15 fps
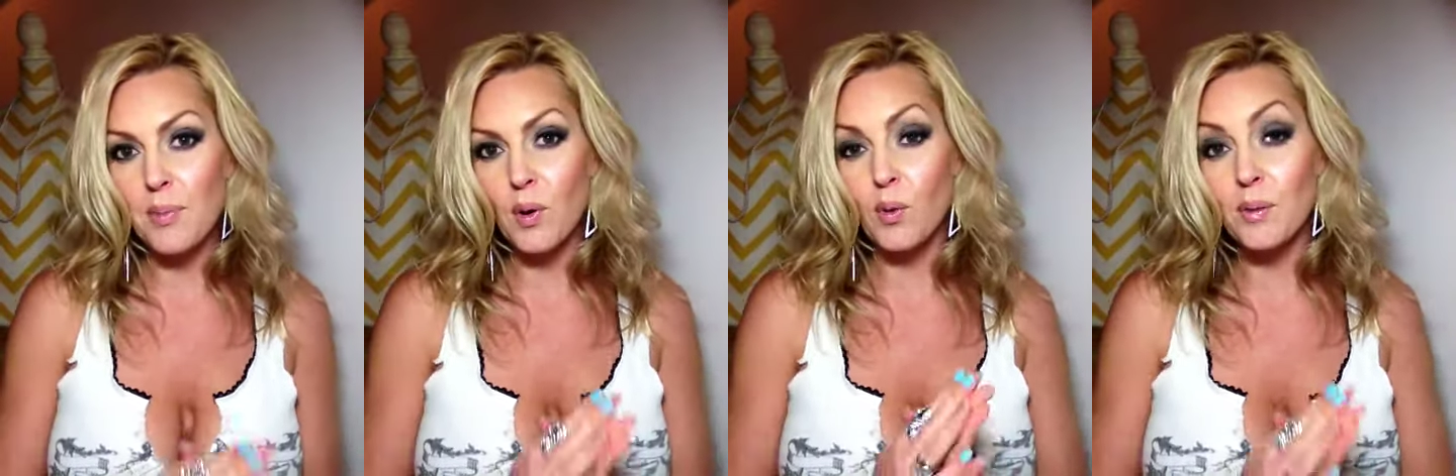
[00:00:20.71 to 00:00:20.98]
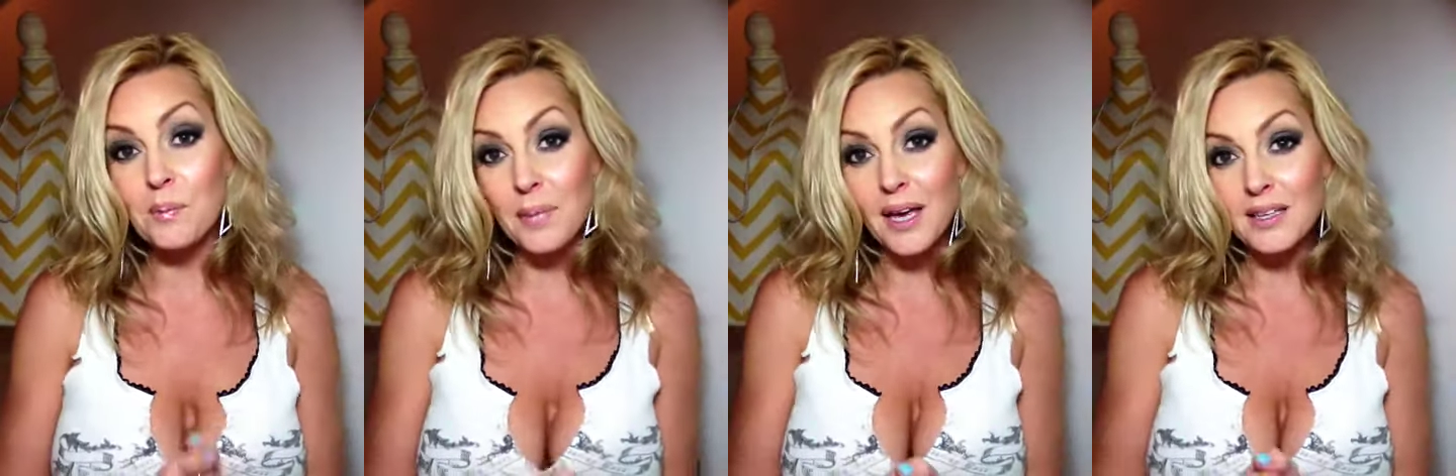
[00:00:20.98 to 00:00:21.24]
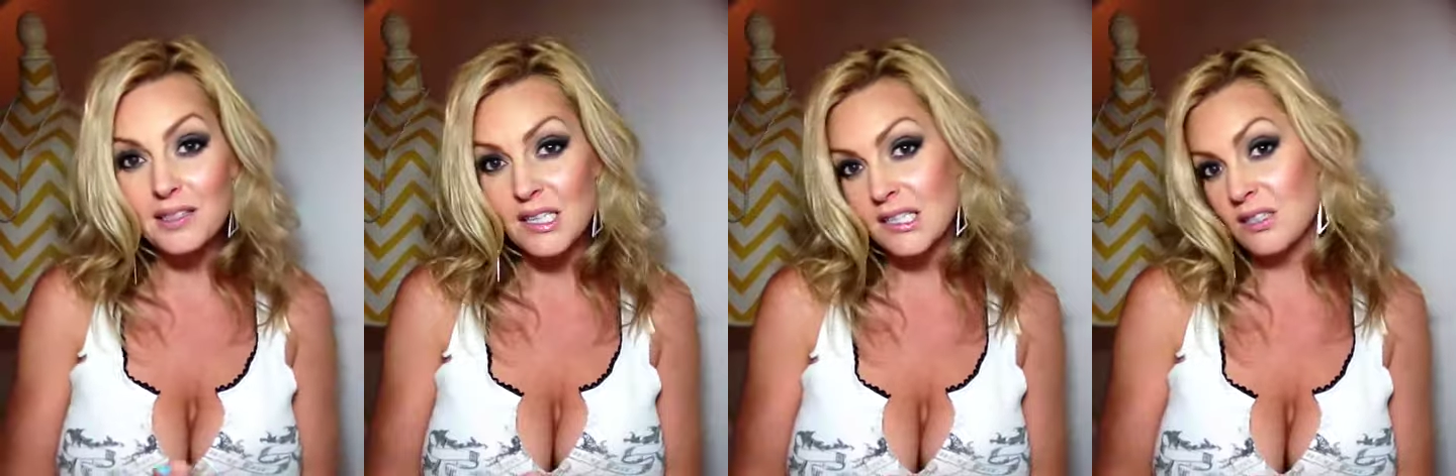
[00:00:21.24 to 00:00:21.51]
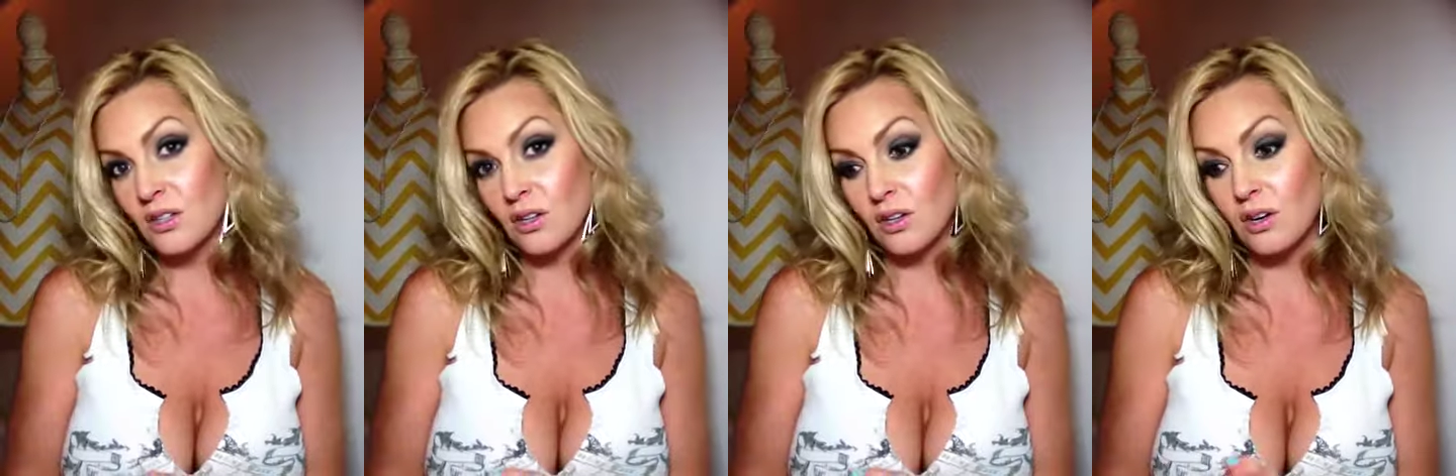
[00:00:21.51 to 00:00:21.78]
But what makes this
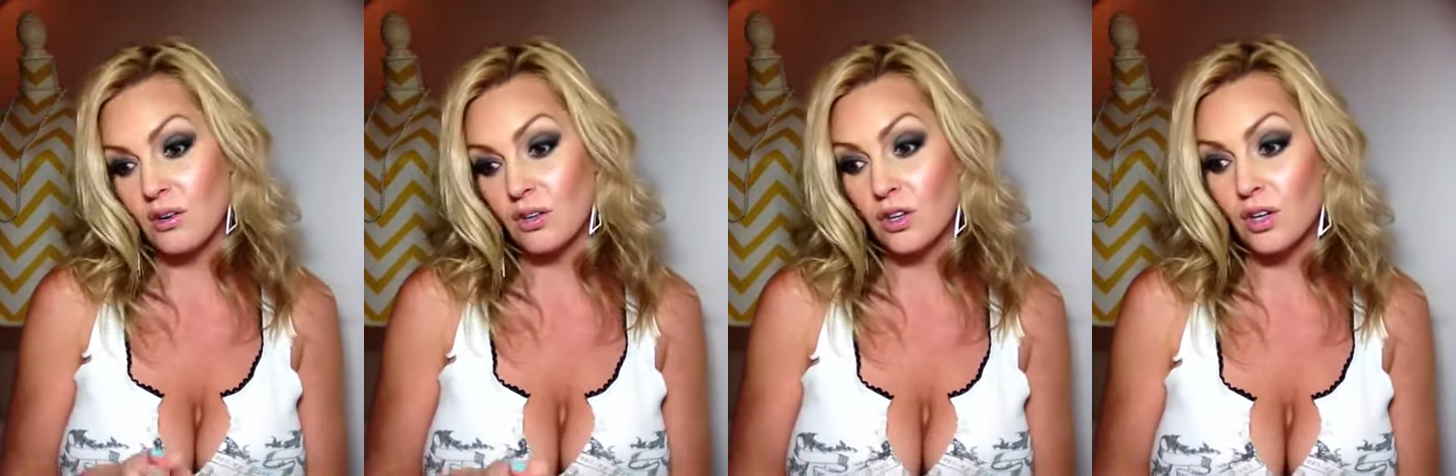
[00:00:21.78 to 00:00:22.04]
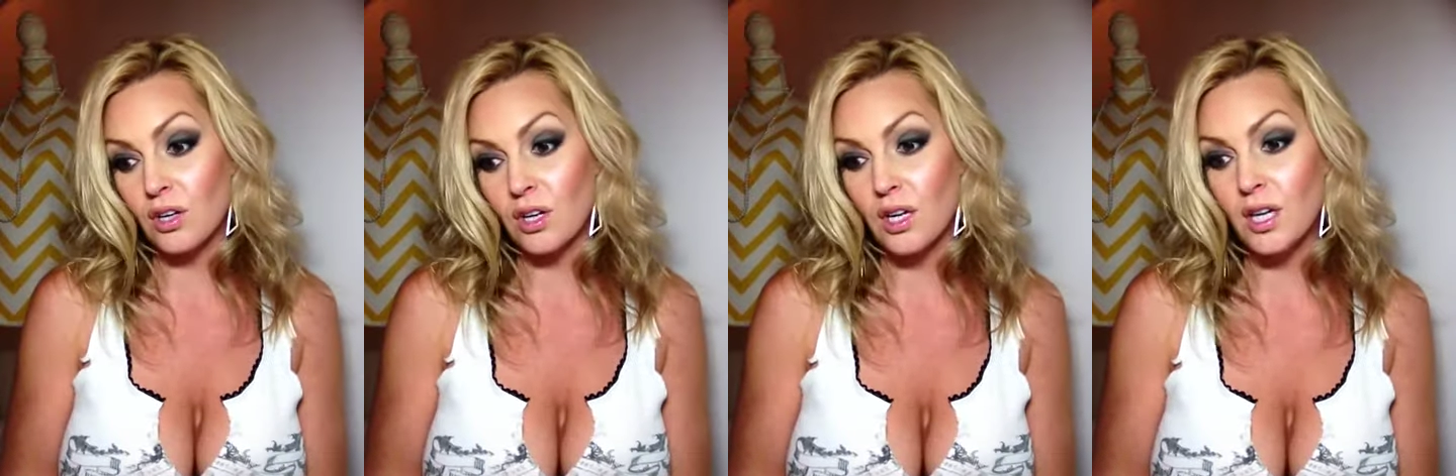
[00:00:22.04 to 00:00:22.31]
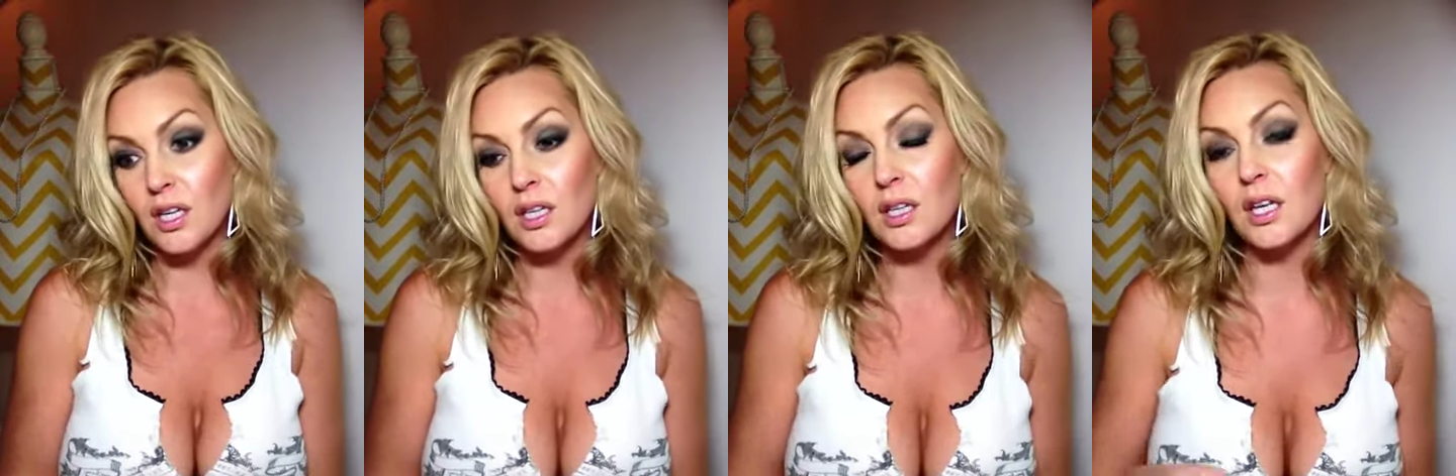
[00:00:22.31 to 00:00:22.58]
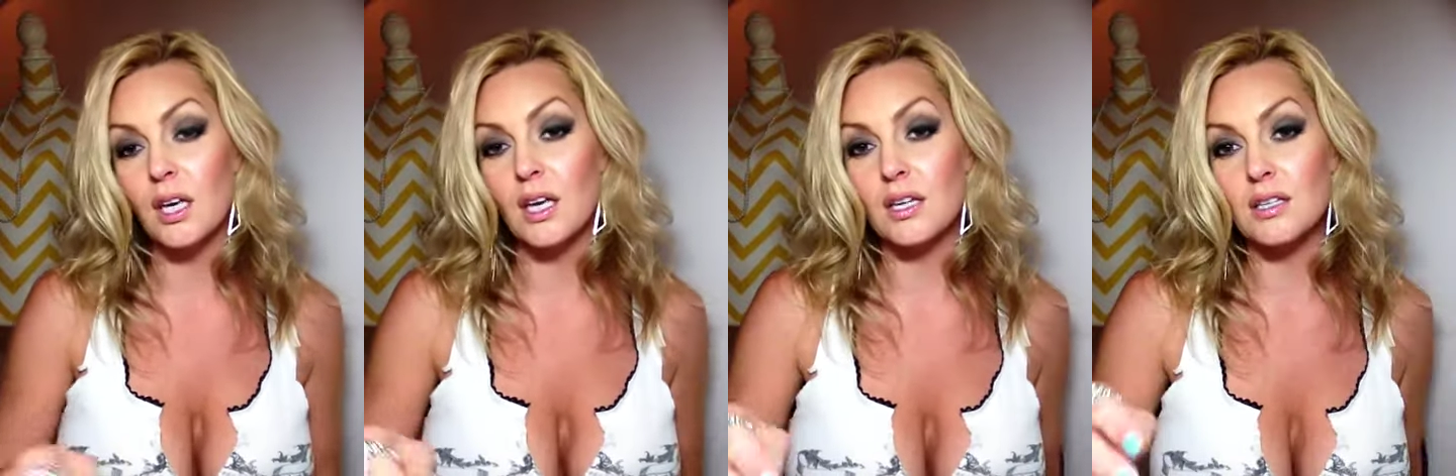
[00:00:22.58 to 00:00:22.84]
look good
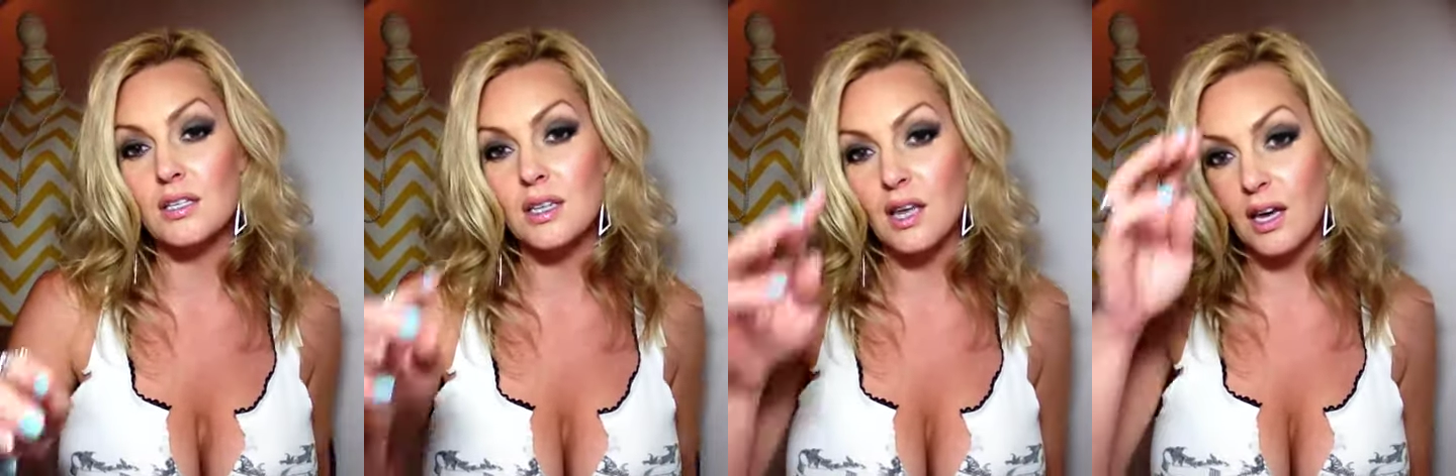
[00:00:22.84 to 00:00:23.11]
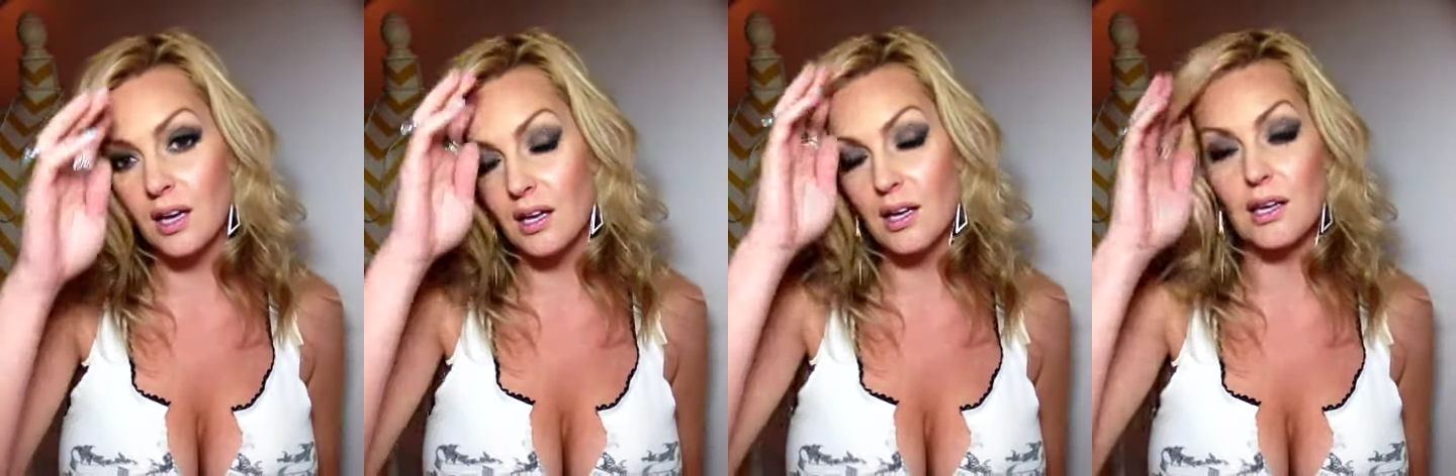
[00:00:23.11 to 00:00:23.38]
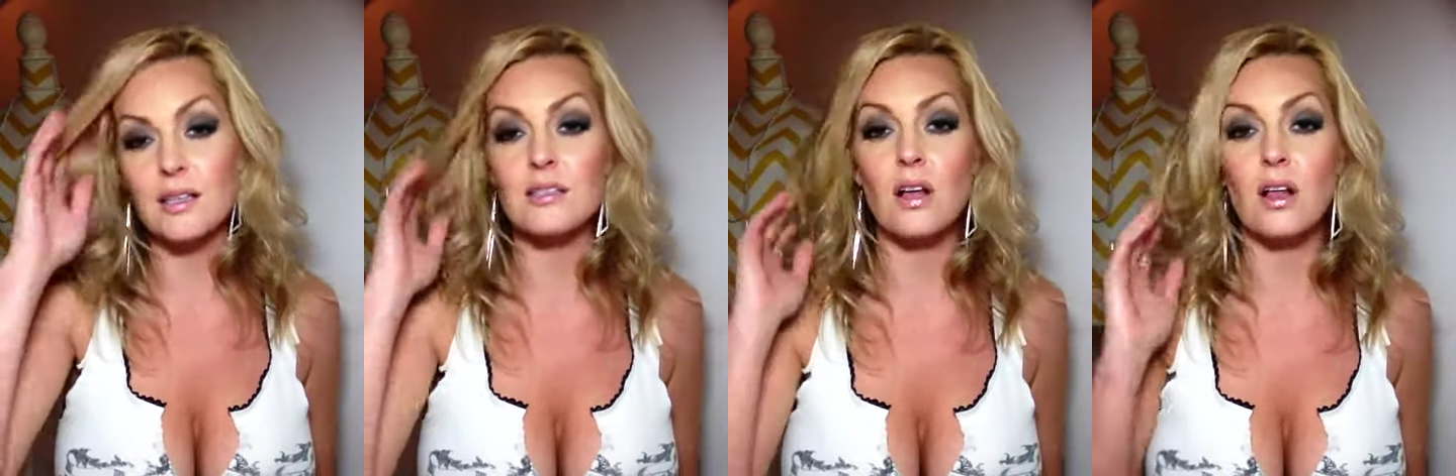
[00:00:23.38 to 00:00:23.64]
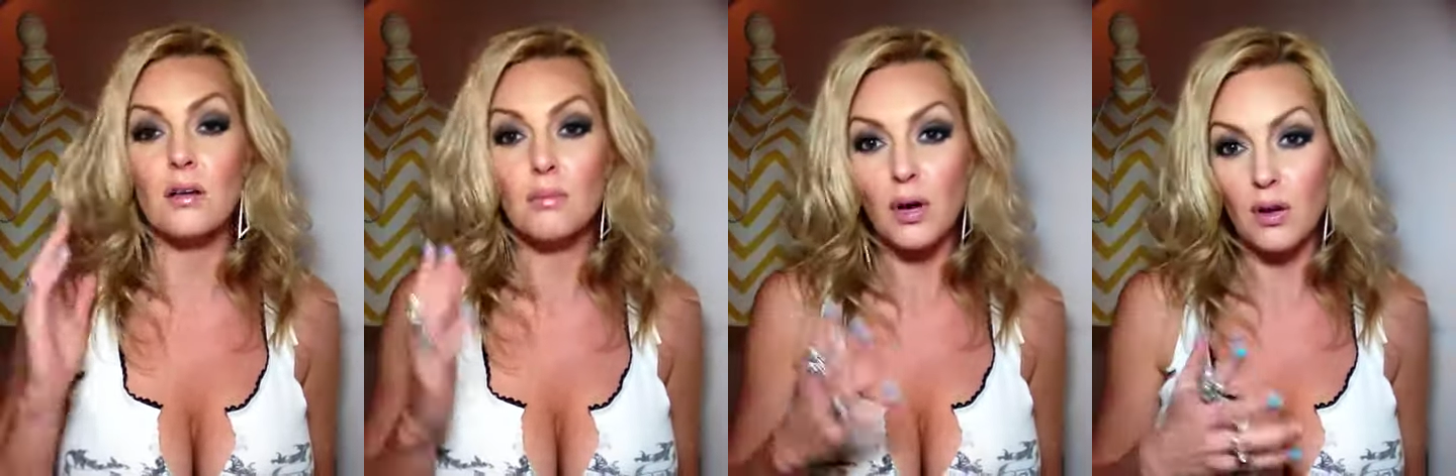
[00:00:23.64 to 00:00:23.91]
is that it's
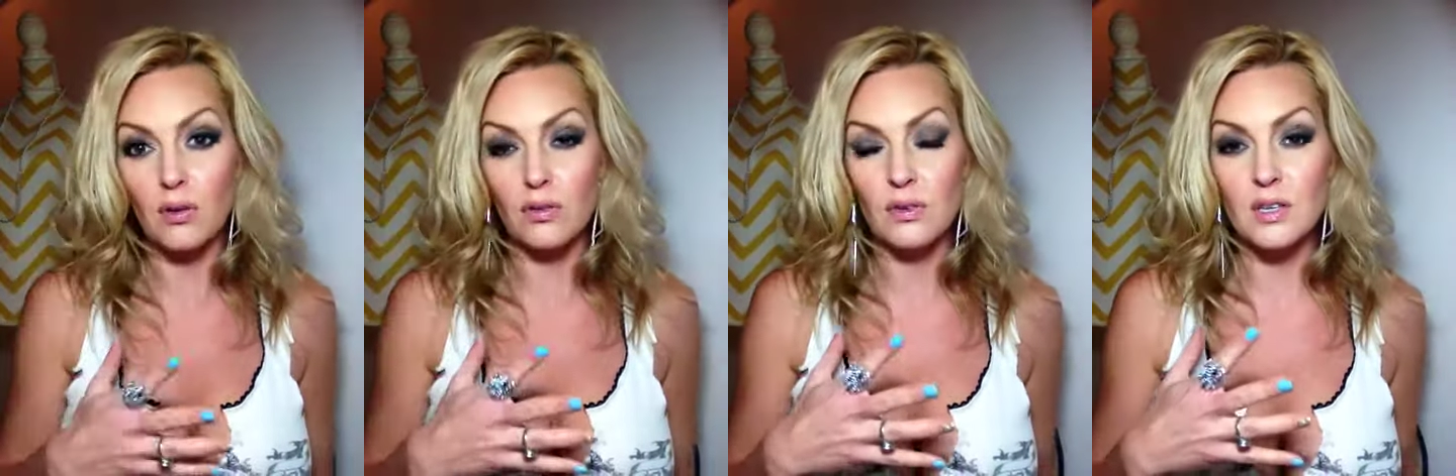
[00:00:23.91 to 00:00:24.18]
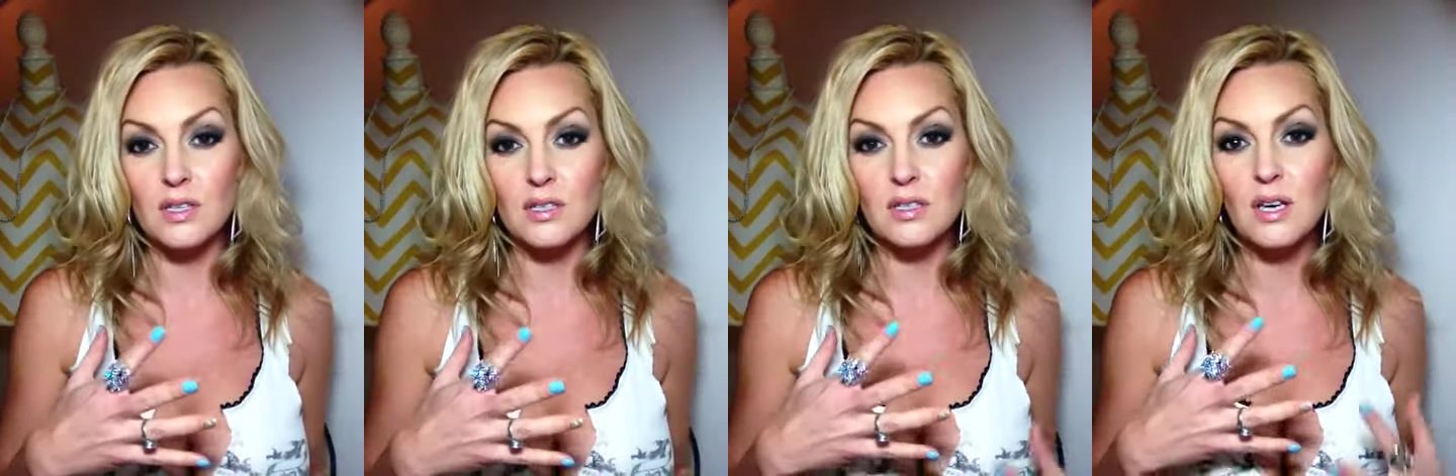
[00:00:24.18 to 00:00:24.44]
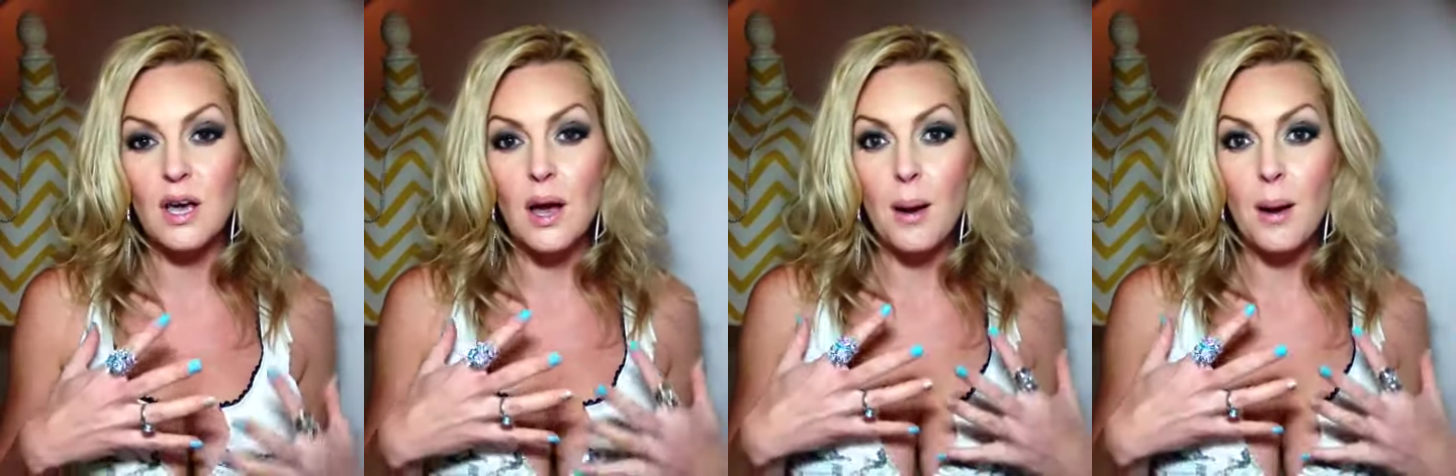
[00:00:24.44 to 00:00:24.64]
all about this